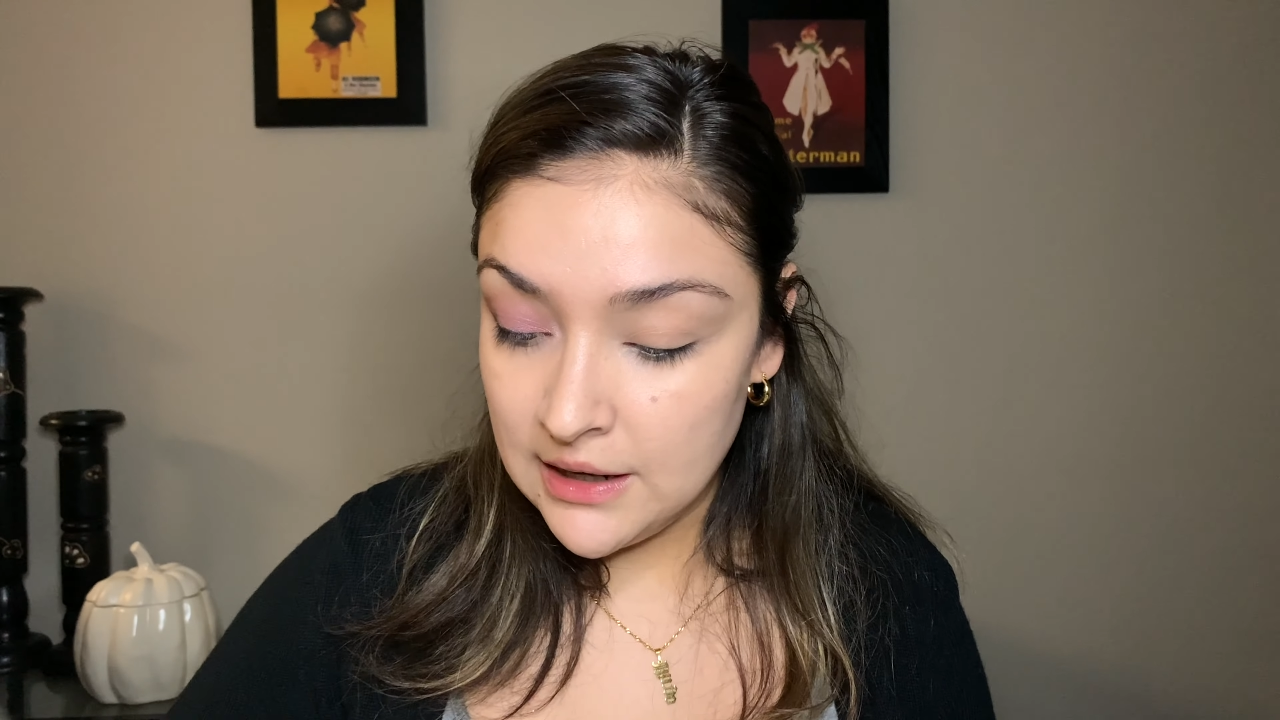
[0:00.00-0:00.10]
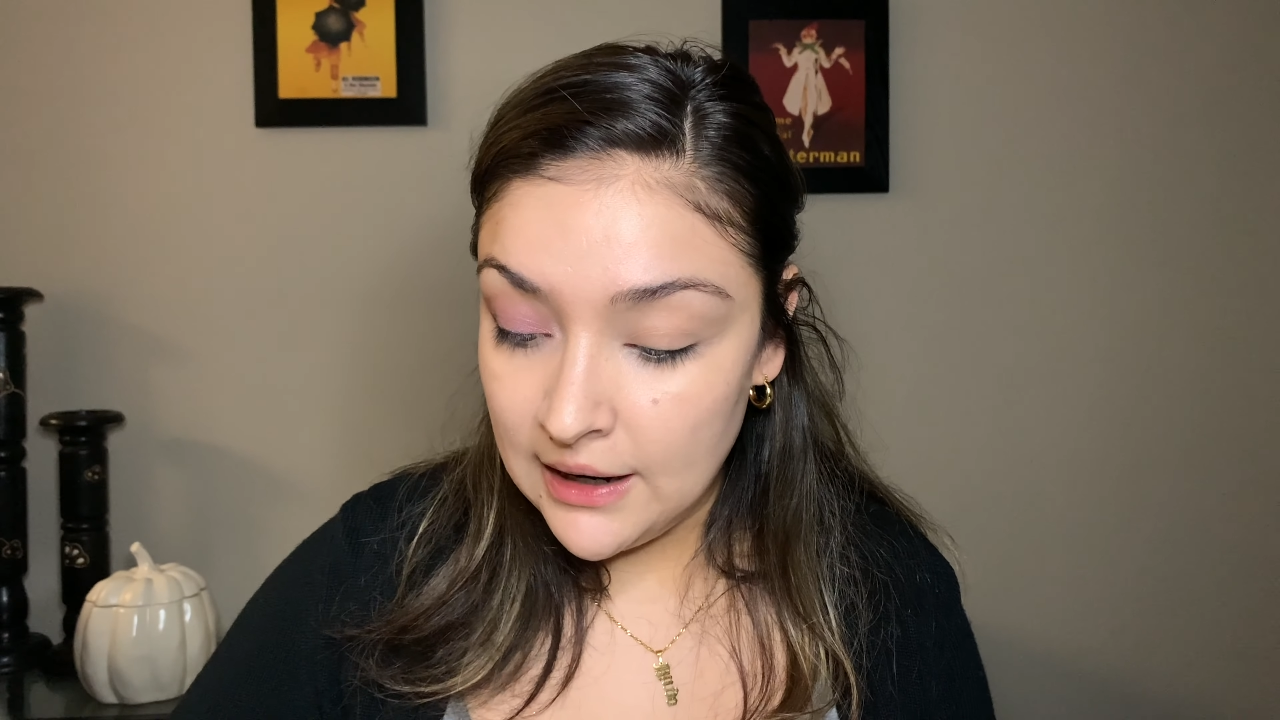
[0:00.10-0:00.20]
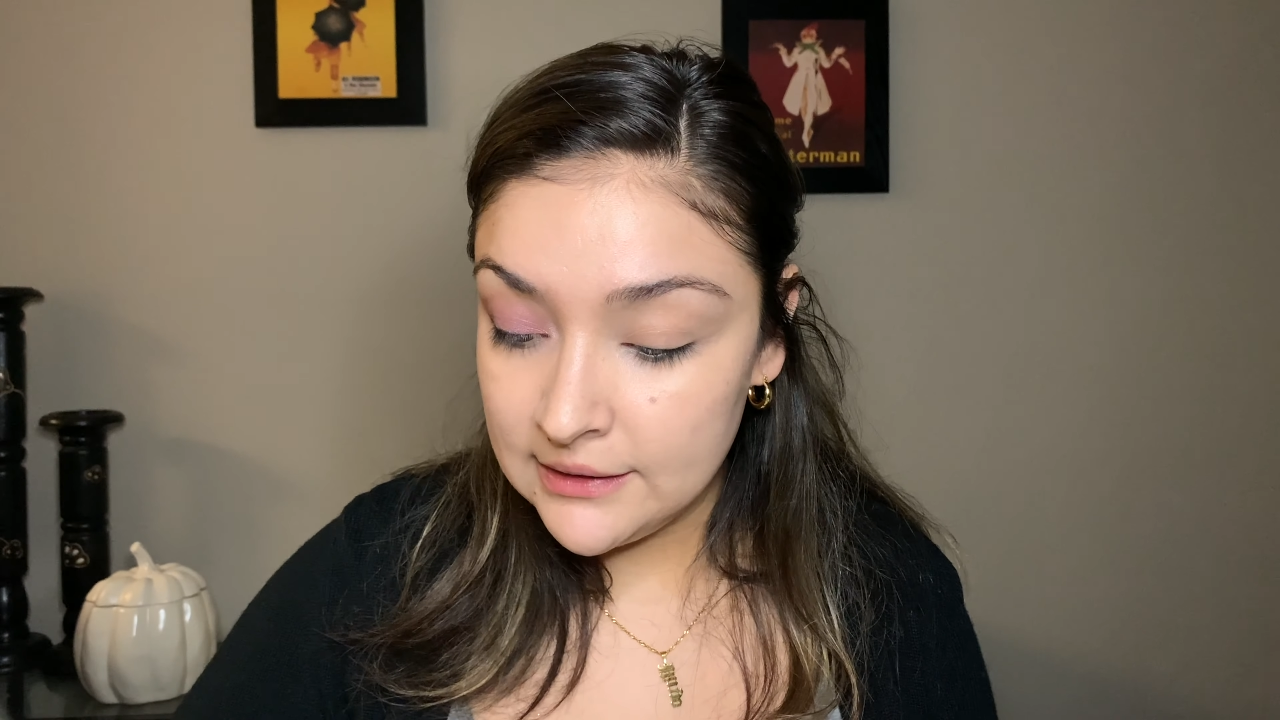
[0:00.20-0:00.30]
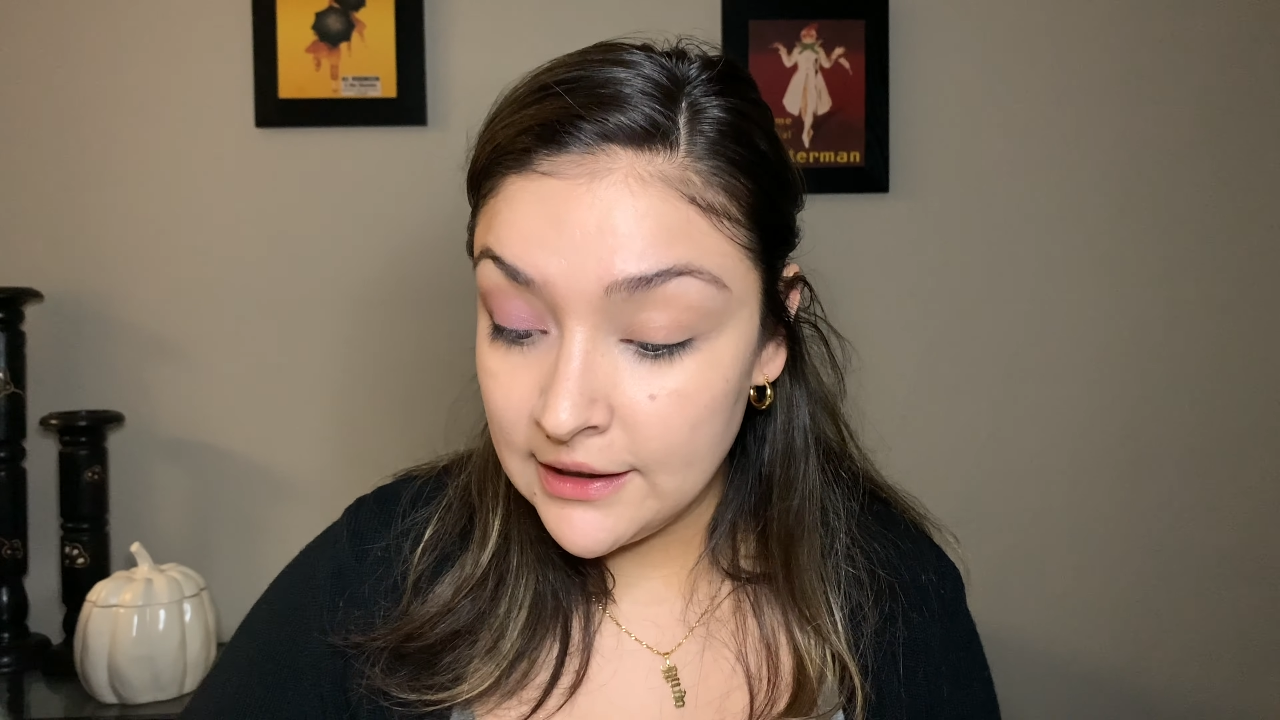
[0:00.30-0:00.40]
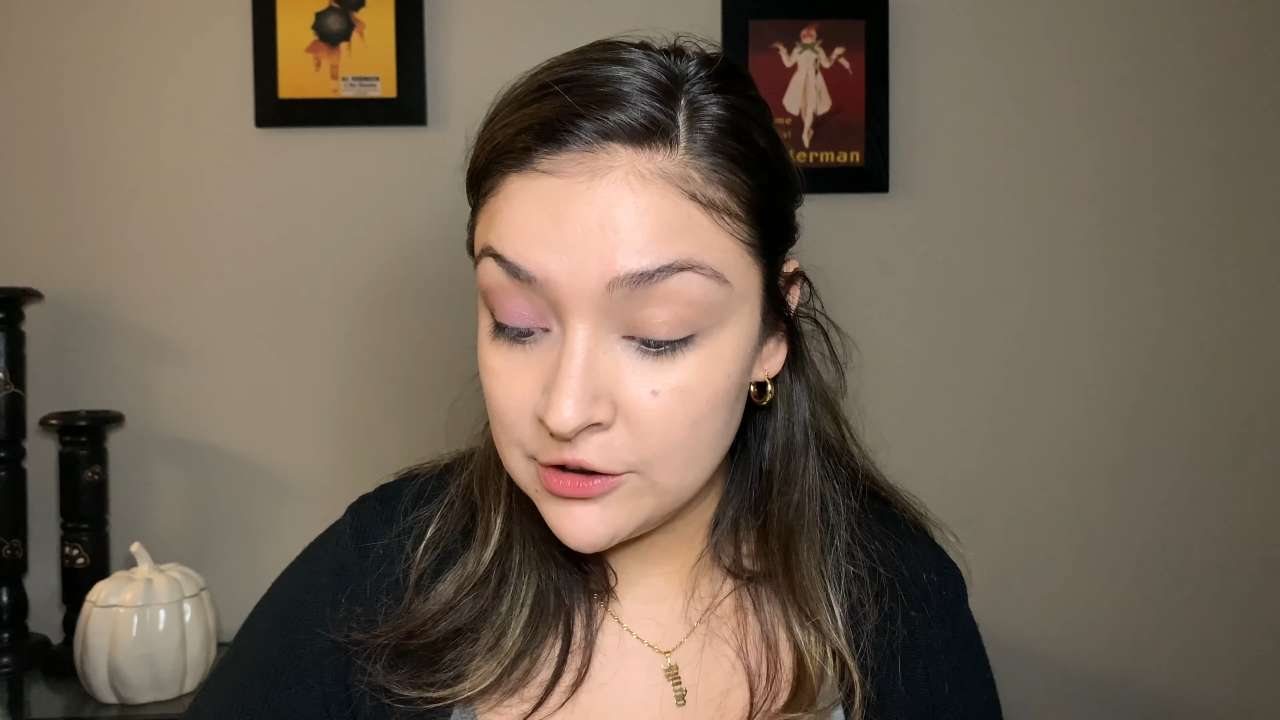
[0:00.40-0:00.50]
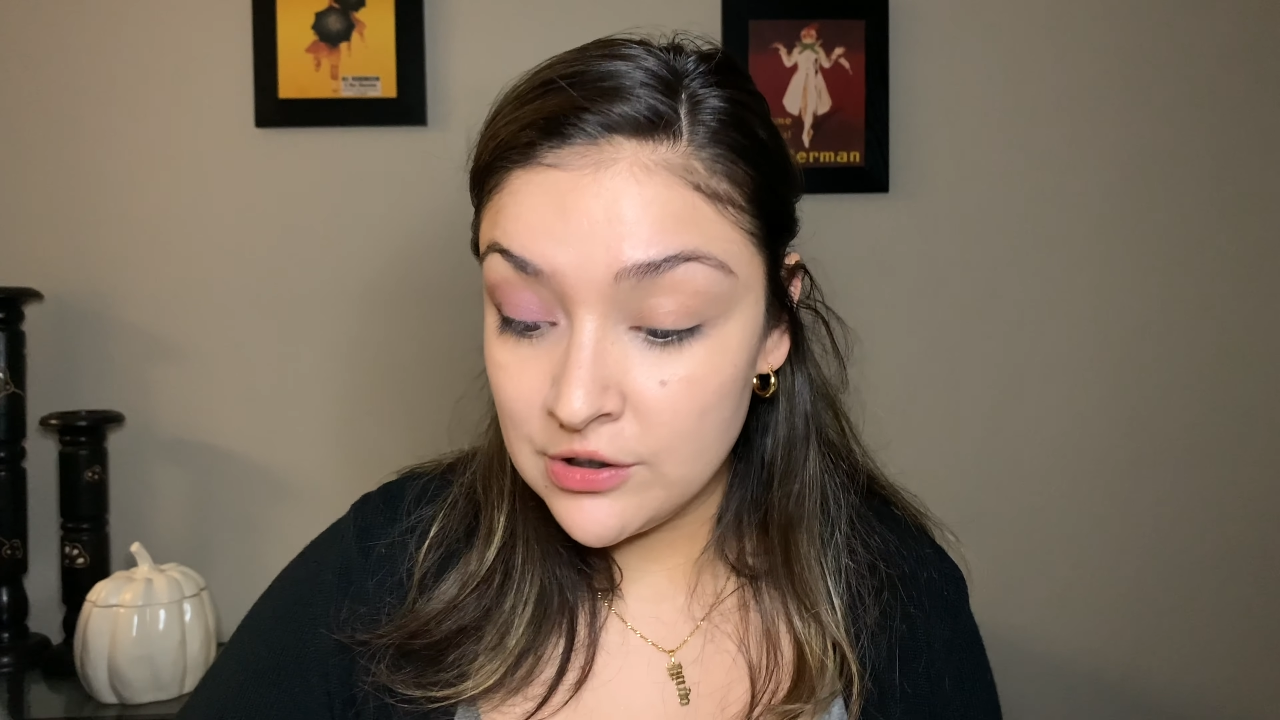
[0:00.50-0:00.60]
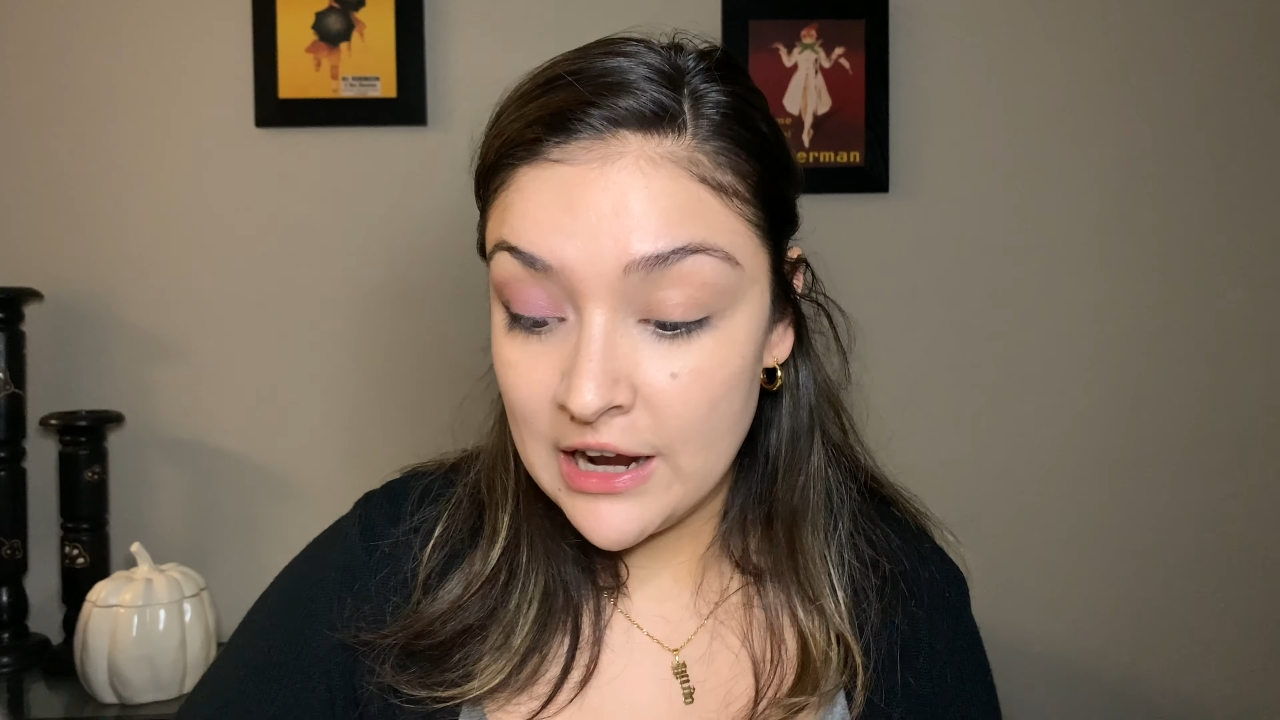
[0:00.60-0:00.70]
eyeliner